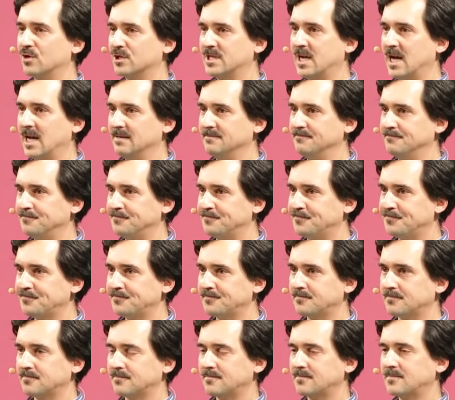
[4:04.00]
time.
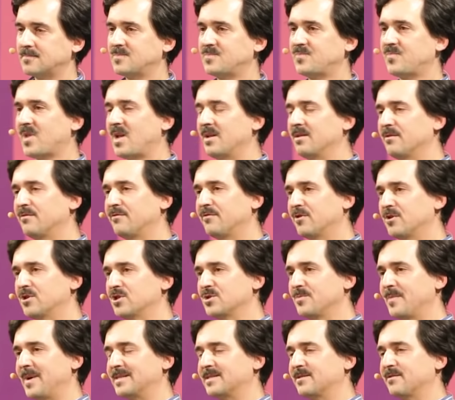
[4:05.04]
The
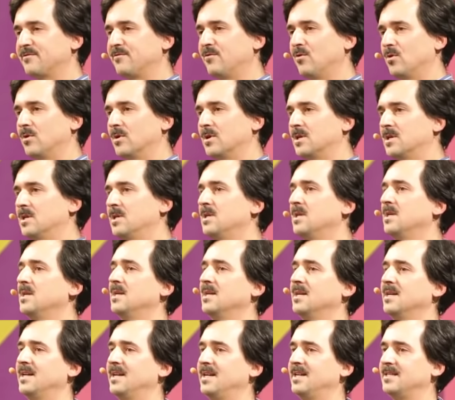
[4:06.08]
first metaphor
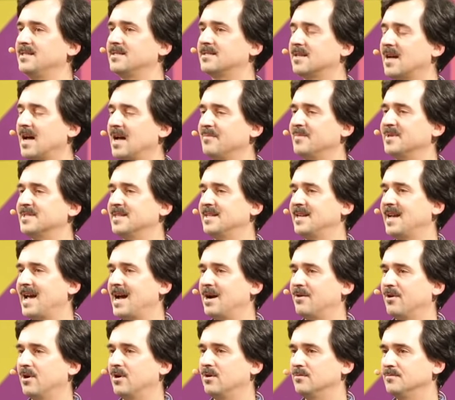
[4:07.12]
is time as an
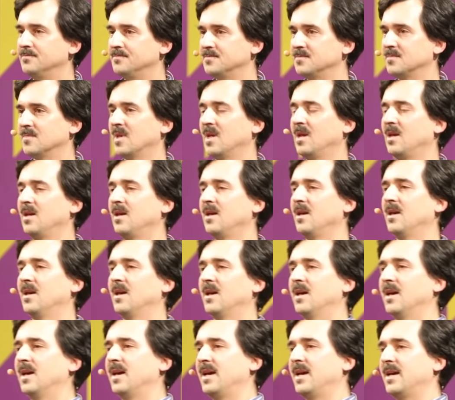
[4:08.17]
arrow.
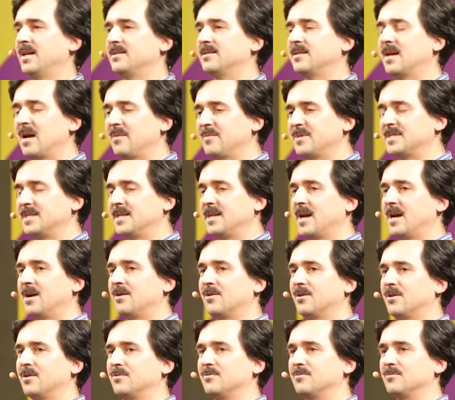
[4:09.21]
And time as an
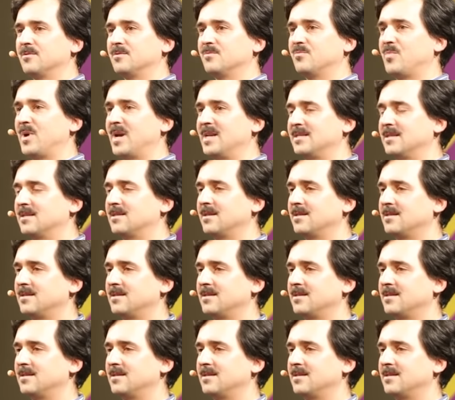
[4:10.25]
arrow basically